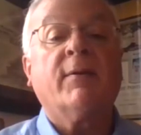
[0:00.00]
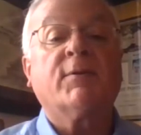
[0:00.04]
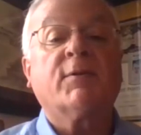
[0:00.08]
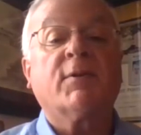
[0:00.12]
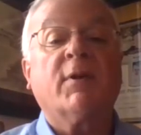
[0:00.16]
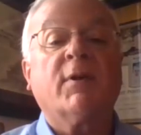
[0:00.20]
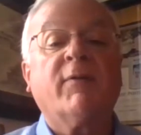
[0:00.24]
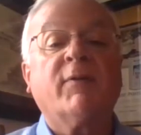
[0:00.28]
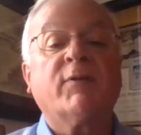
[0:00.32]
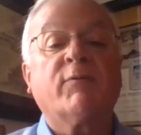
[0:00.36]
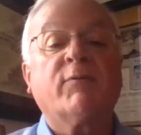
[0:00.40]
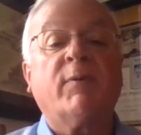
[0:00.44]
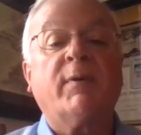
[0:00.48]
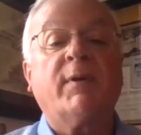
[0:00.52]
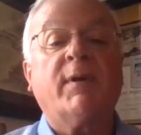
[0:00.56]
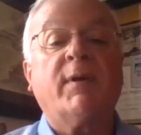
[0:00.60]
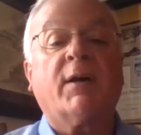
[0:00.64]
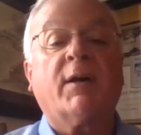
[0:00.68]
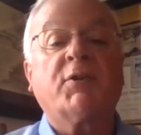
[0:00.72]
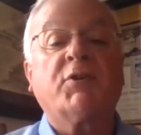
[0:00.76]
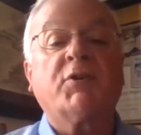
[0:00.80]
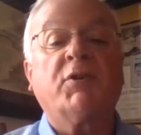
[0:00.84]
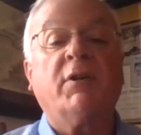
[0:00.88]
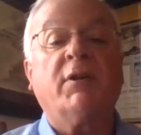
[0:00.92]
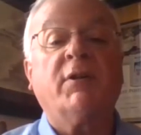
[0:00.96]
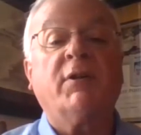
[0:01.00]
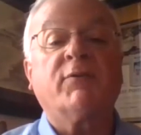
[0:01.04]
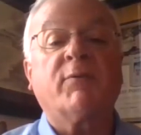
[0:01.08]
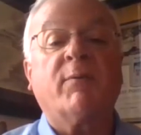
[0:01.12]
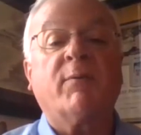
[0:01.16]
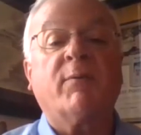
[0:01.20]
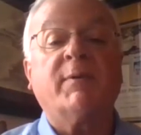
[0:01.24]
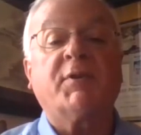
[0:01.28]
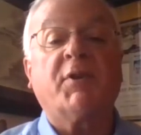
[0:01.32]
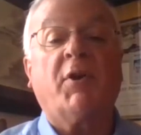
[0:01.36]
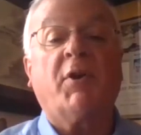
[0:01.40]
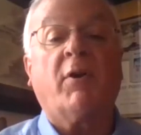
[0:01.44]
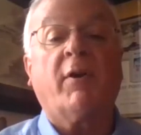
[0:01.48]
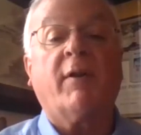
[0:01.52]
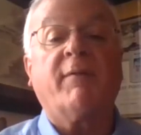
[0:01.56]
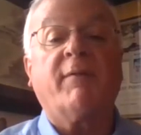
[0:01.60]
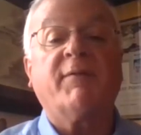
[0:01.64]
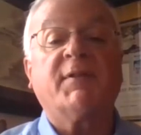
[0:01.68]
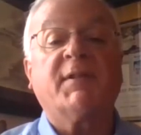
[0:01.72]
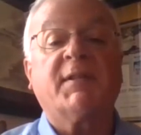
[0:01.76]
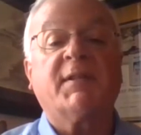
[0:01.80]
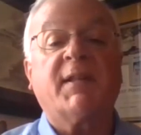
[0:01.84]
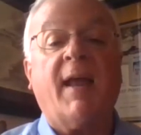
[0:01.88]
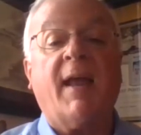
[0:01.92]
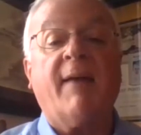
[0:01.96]
service reduction is a result of
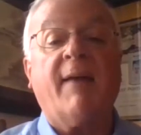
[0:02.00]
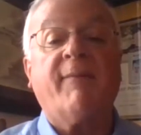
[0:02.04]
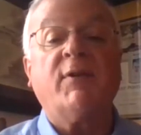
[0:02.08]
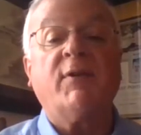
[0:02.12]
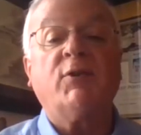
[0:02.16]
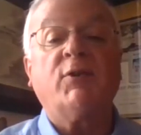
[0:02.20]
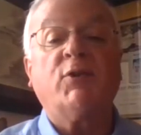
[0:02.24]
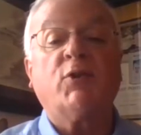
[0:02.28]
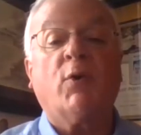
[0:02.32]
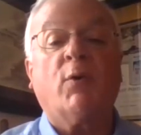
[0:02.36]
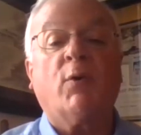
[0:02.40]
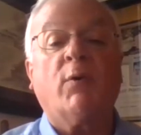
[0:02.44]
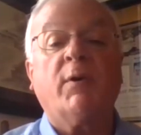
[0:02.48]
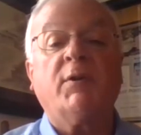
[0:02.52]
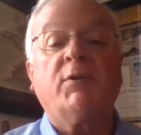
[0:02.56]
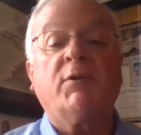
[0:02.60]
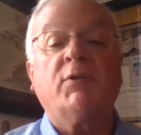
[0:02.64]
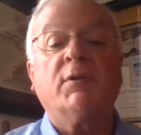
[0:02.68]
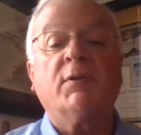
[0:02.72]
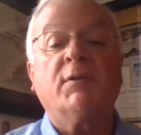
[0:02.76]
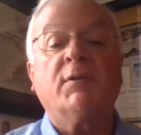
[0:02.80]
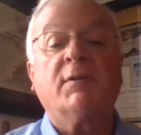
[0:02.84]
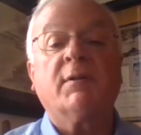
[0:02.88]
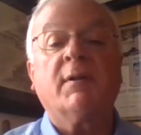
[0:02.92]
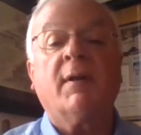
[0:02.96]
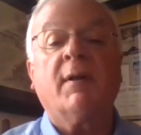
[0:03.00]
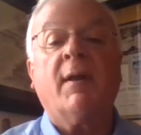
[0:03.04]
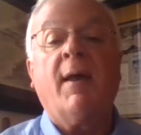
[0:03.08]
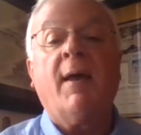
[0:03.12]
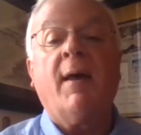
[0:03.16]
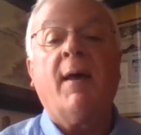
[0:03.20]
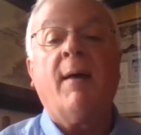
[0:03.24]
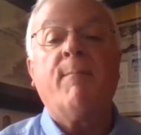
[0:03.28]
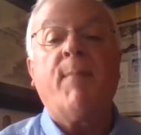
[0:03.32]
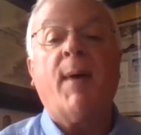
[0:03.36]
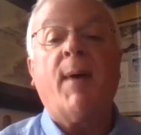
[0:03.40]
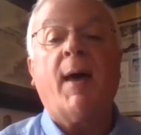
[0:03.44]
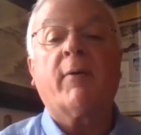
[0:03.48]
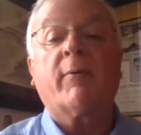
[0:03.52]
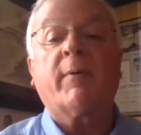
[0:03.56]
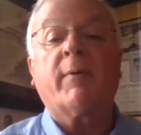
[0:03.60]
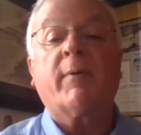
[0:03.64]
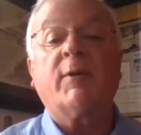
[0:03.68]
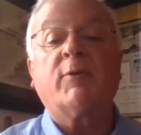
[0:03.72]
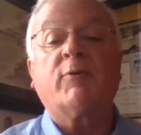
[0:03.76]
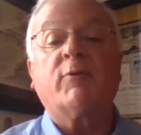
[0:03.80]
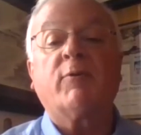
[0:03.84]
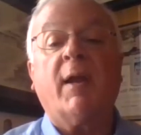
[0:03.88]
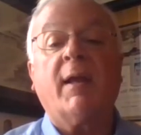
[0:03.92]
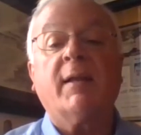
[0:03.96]
staffing shortages. Battle
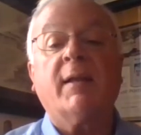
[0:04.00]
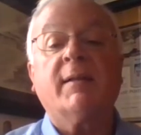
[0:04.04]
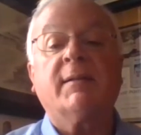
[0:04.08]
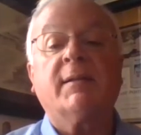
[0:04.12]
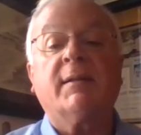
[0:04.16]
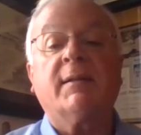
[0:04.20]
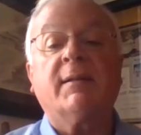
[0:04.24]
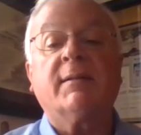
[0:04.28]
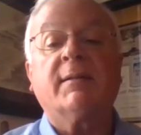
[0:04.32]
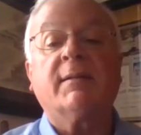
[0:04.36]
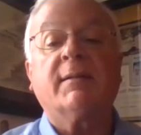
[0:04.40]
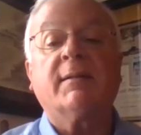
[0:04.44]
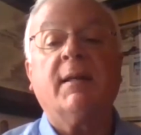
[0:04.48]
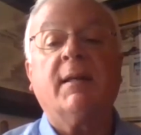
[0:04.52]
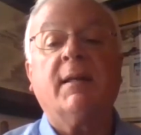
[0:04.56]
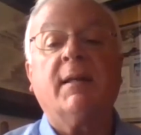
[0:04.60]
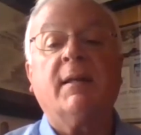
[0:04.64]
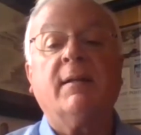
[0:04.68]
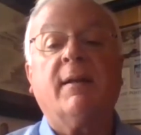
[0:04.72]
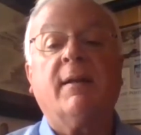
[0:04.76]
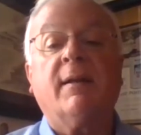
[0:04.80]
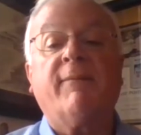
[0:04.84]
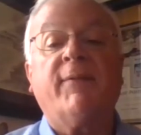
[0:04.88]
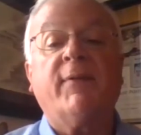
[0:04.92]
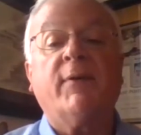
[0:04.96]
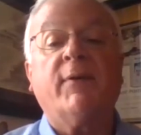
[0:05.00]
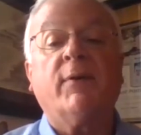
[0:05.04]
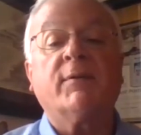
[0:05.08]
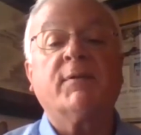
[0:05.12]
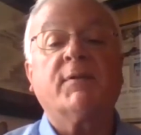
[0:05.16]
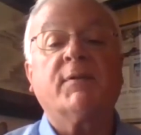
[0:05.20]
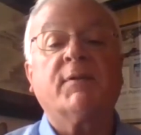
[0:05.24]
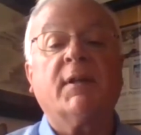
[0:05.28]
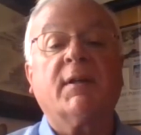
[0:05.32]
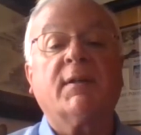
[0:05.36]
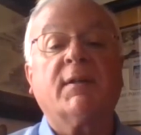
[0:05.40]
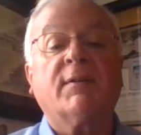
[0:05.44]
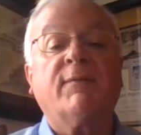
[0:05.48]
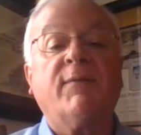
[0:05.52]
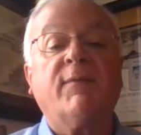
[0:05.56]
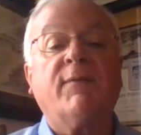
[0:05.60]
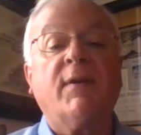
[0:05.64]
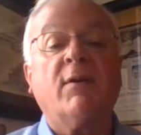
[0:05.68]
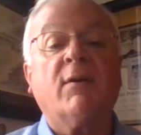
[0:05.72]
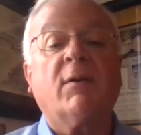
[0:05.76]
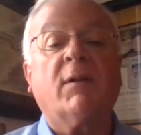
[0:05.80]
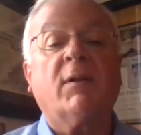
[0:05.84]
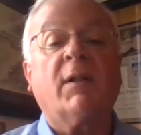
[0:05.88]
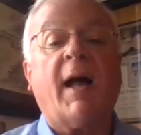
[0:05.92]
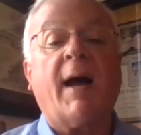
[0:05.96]
Creek Transit is seeking to fill 6
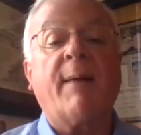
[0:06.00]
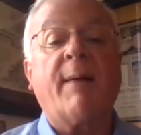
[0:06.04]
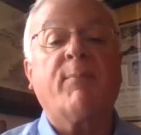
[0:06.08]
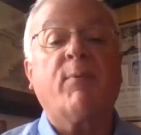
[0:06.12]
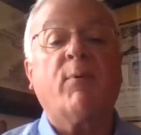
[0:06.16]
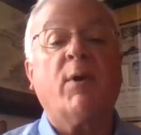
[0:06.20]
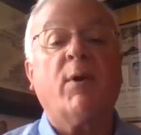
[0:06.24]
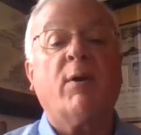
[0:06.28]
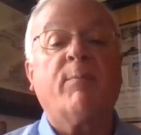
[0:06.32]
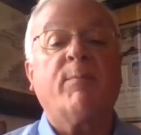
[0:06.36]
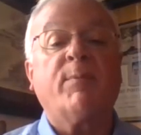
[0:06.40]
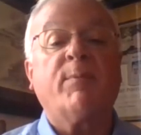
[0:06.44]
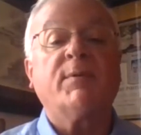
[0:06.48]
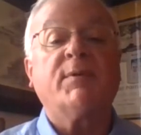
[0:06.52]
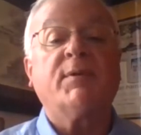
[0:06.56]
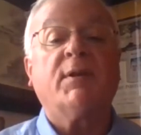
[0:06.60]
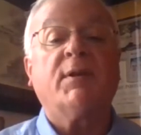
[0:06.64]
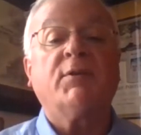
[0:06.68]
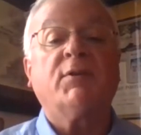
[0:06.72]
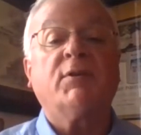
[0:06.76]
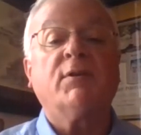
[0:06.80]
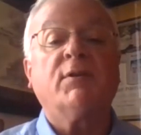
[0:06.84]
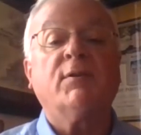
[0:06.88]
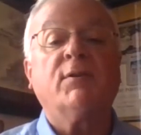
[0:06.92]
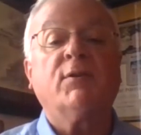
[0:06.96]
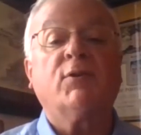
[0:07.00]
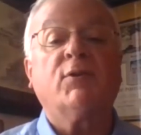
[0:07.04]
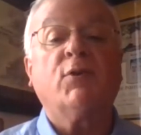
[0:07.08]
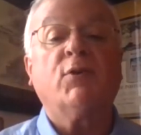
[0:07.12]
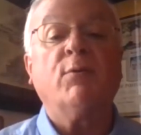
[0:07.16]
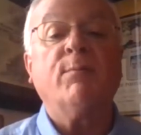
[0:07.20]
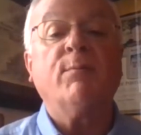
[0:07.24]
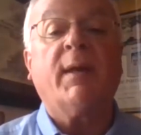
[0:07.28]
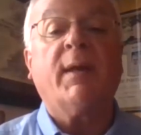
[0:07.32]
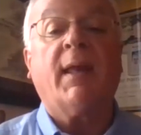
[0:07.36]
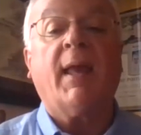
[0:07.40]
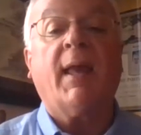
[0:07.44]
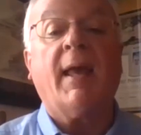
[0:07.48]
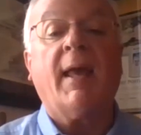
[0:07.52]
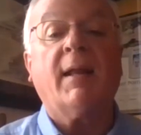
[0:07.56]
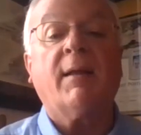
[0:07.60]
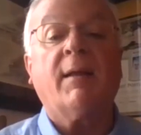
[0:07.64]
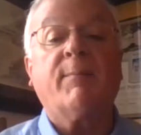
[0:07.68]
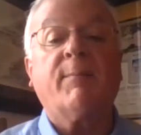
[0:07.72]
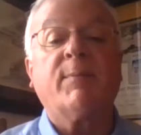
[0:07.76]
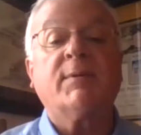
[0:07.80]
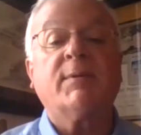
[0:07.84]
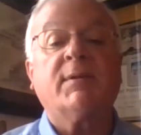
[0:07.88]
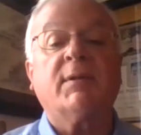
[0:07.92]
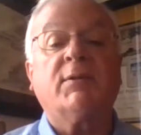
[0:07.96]
vehicle operator positions, 2
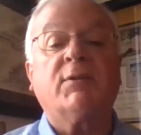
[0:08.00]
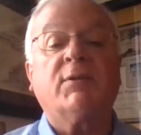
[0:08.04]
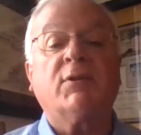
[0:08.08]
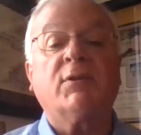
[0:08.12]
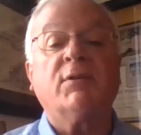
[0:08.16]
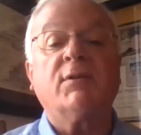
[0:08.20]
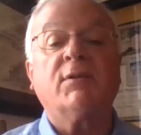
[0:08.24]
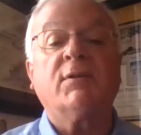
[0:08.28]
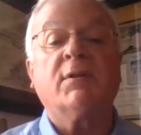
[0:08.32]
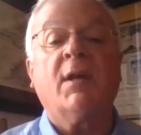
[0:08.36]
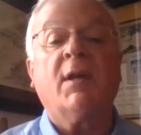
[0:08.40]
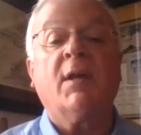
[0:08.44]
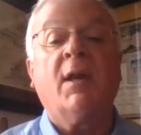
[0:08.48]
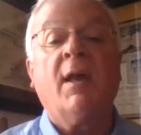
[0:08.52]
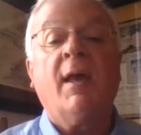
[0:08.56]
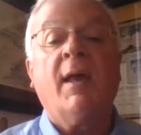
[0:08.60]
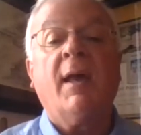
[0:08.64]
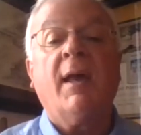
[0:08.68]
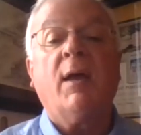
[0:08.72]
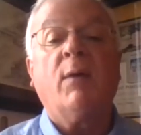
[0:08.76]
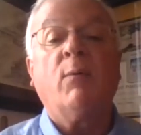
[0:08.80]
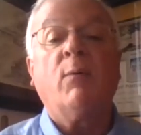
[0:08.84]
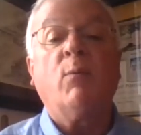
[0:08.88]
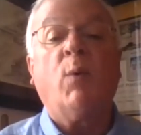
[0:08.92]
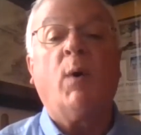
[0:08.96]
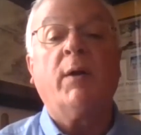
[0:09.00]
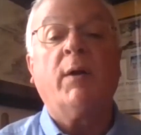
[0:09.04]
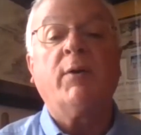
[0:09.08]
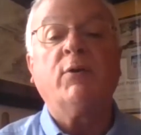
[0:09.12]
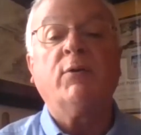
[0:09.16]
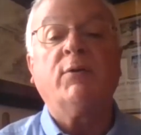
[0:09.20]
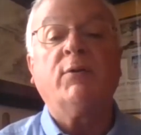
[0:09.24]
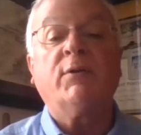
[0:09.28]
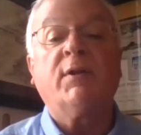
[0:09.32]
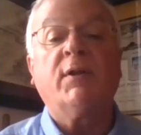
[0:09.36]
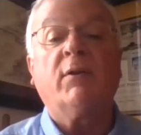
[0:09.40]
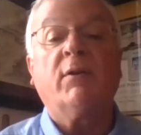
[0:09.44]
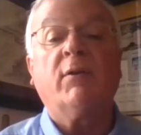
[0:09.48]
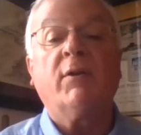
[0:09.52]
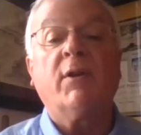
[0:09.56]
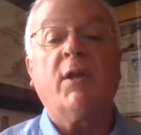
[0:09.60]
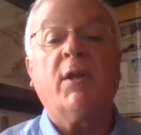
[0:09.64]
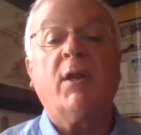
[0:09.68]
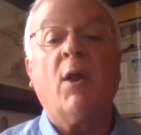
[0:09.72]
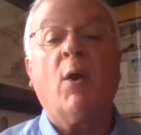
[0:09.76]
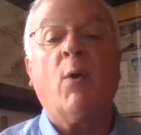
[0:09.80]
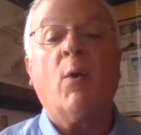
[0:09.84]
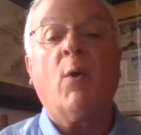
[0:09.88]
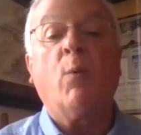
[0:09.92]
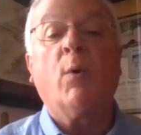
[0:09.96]
mechanic positions, and 1
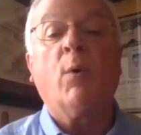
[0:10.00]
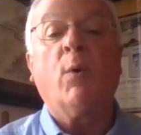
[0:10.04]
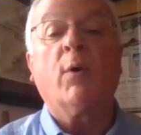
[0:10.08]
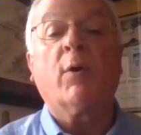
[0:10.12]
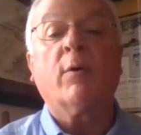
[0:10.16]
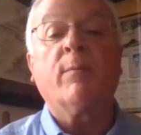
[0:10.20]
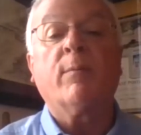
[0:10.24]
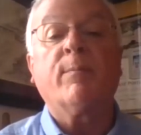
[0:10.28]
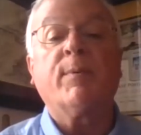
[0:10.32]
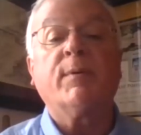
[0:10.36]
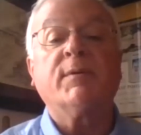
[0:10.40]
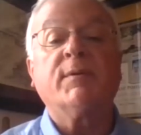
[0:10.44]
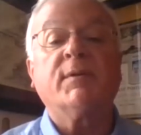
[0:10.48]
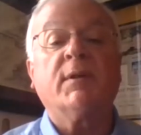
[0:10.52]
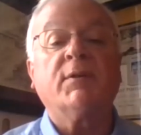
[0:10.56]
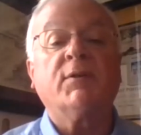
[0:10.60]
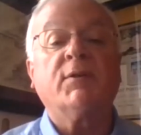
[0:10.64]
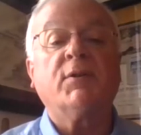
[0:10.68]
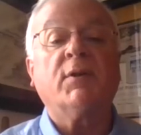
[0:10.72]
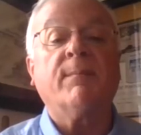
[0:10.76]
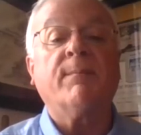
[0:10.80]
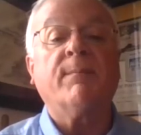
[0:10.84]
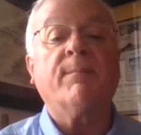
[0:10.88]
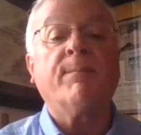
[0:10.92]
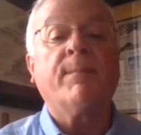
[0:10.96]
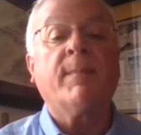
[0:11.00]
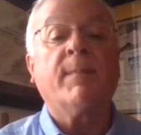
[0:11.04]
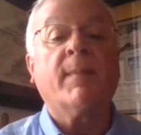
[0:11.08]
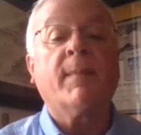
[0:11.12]
utility worker position.